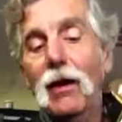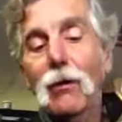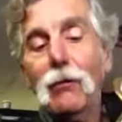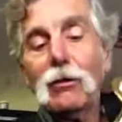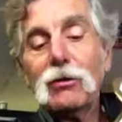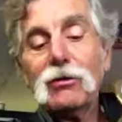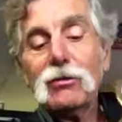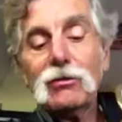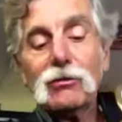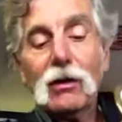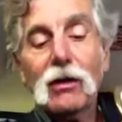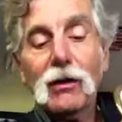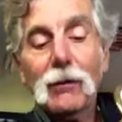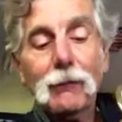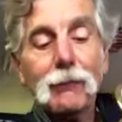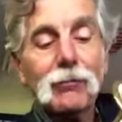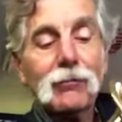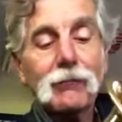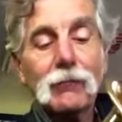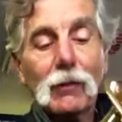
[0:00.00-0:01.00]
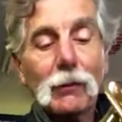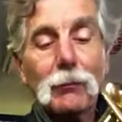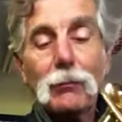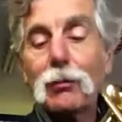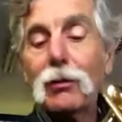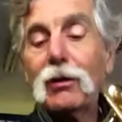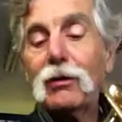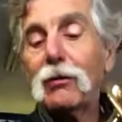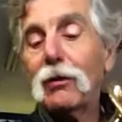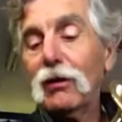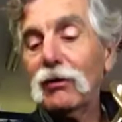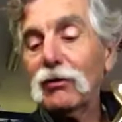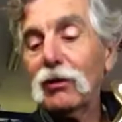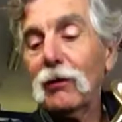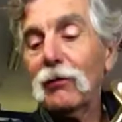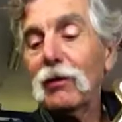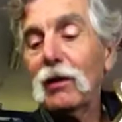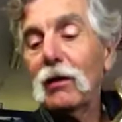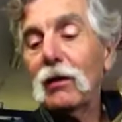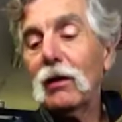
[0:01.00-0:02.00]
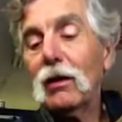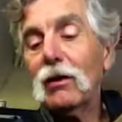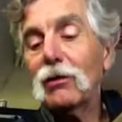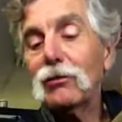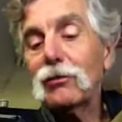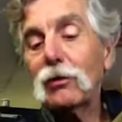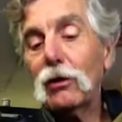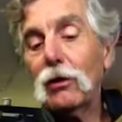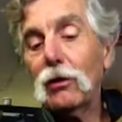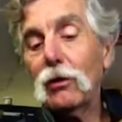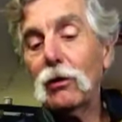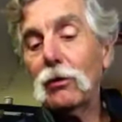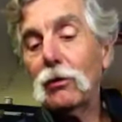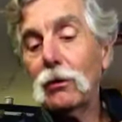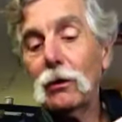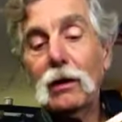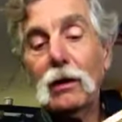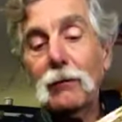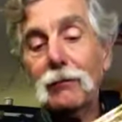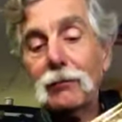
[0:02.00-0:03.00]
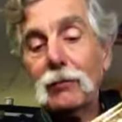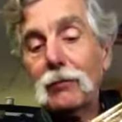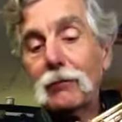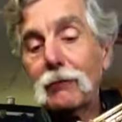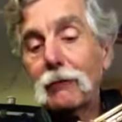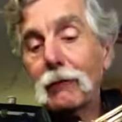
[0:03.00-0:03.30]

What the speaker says: which is pretty crazy. So